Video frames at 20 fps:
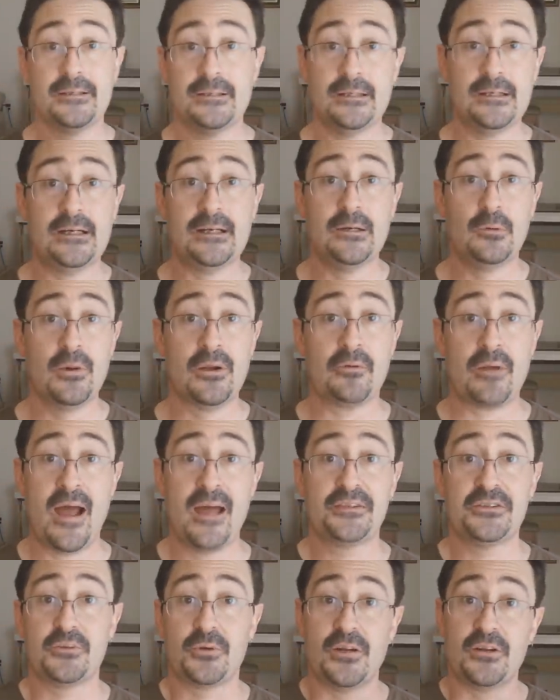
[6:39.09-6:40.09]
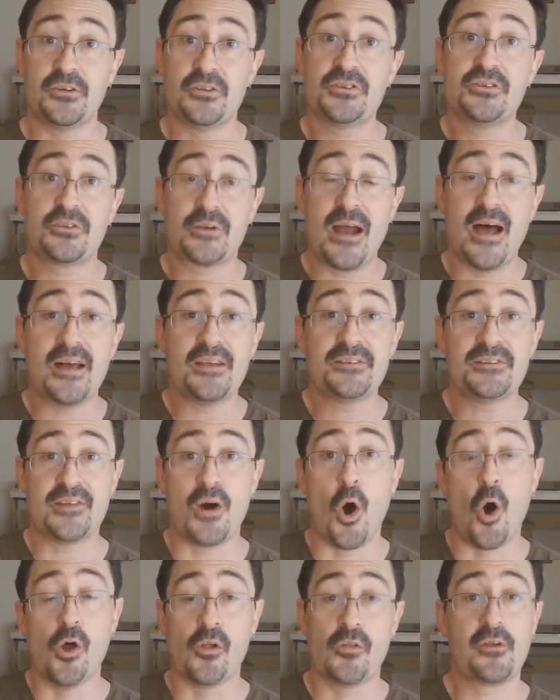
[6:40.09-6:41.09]
Uh, when rats are under stress,
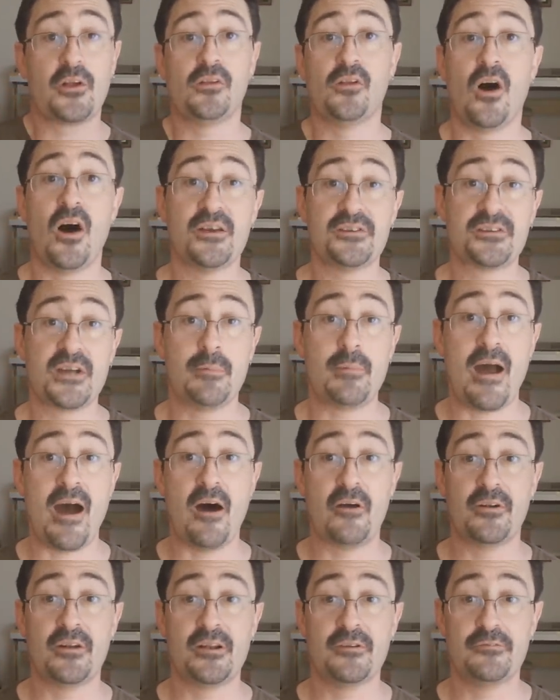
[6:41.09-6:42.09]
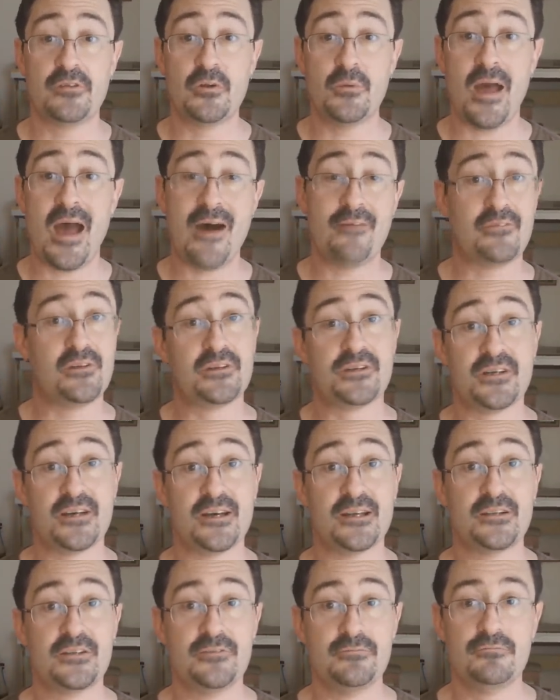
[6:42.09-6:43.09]
all the claws come out, and if you haven't
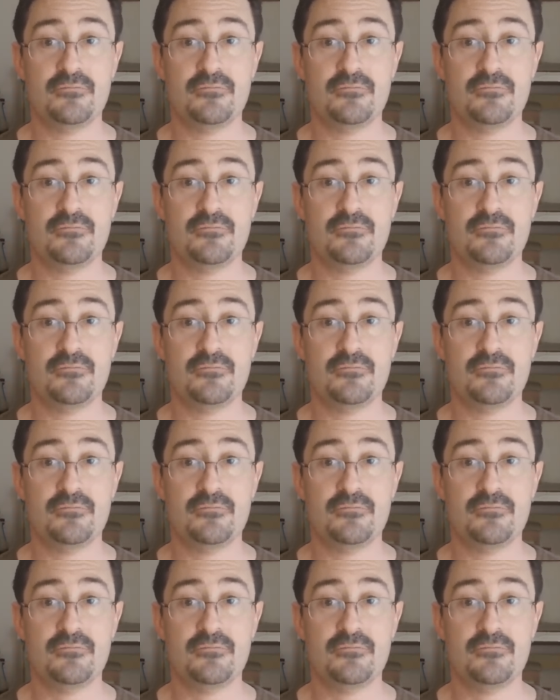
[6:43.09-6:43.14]
uh,